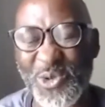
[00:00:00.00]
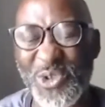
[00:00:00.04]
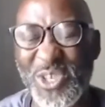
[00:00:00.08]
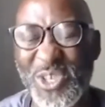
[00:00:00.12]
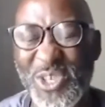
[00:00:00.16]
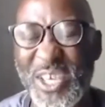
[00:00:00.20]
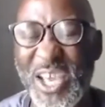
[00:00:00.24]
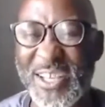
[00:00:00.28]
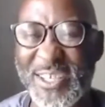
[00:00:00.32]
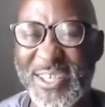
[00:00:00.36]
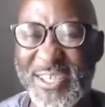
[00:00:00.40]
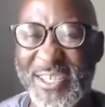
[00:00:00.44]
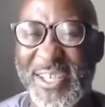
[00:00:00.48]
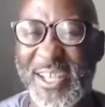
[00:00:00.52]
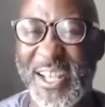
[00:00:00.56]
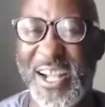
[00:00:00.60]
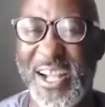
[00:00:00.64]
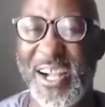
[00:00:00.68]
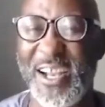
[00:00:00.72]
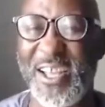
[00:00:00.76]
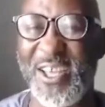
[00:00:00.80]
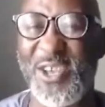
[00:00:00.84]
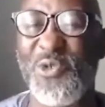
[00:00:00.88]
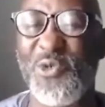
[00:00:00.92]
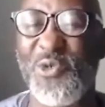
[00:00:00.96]
sigale
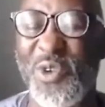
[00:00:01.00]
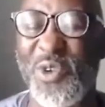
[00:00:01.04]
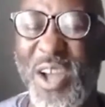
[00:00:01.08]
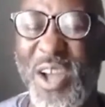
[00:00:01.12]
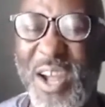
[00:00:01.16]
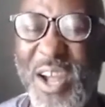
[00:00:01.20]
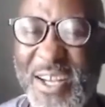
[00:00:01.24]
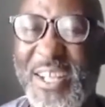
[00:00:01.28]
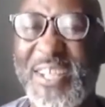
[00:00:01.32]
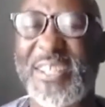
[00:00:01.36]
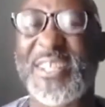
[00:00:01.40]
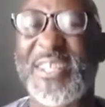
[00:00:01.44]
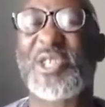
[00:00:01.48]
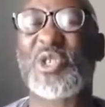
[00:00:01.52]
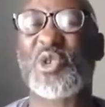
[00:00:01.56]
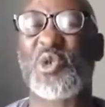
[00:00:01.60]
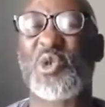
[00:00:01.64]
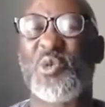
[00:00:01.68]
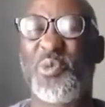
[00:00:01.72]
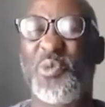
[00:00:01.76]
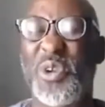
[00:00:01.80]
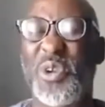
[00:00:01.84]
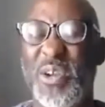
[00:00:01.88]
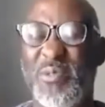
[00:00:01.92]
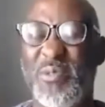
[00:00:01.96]
Uganda. Tasobo la
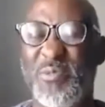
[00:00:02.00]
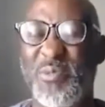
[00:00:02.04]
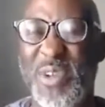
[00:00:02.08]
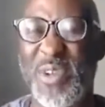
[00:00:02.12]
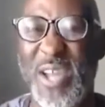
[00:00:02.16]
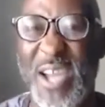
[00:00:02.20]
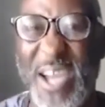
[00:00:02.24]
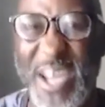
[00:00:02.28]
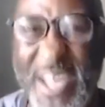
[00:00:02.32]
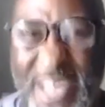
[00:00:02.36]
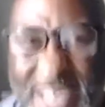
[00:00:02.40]
Bulaya.